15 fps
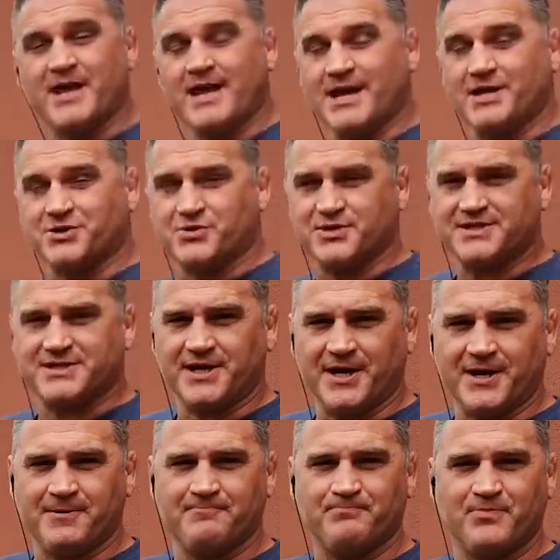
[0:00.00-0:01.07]
interesting
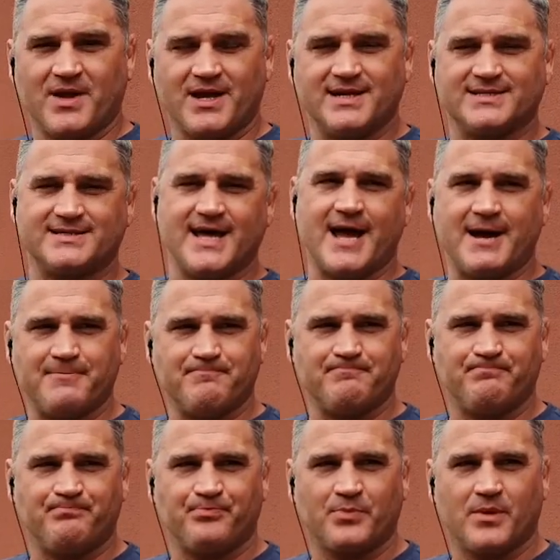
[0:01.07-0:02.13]
is that
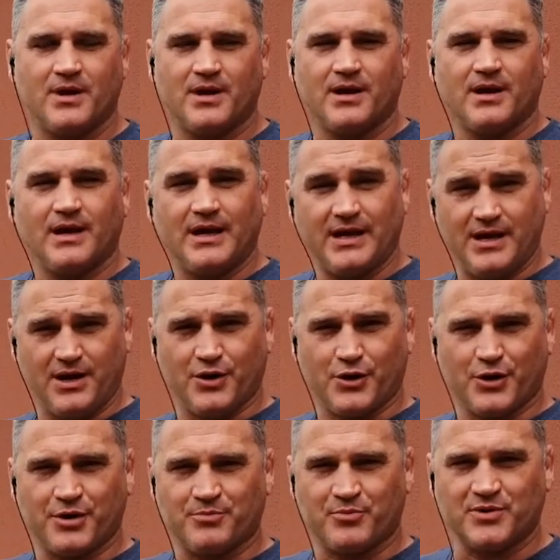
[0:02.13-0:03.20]
here
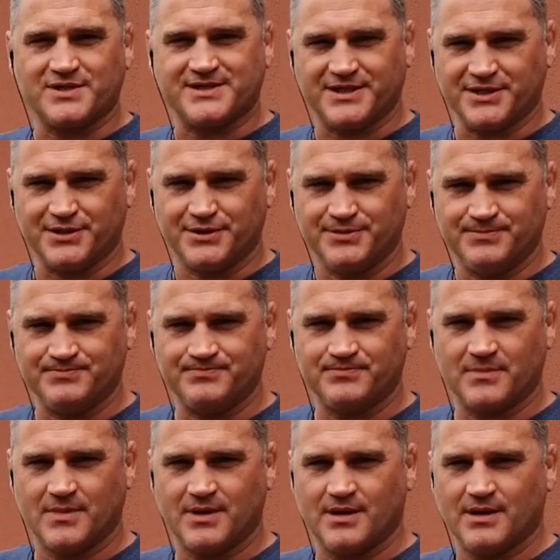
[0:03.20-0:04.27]
in Brazil,
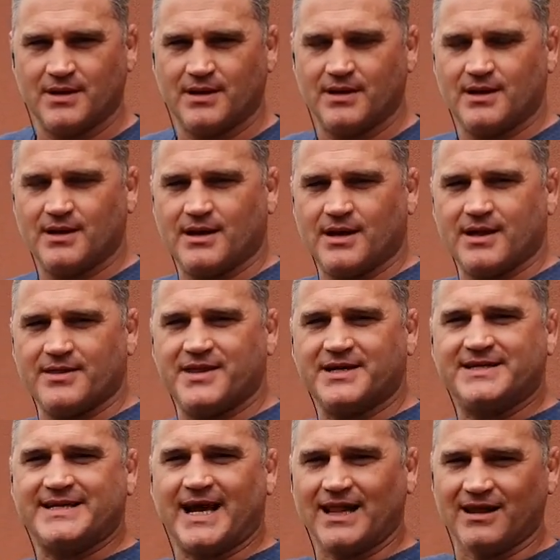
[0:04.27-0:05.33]
the
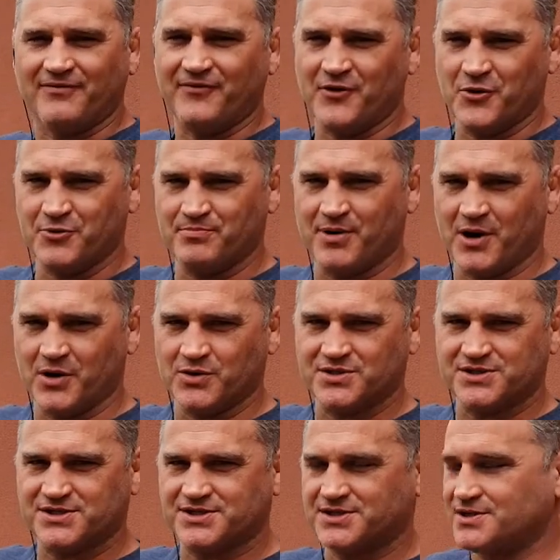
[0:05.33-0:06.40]
telephone posts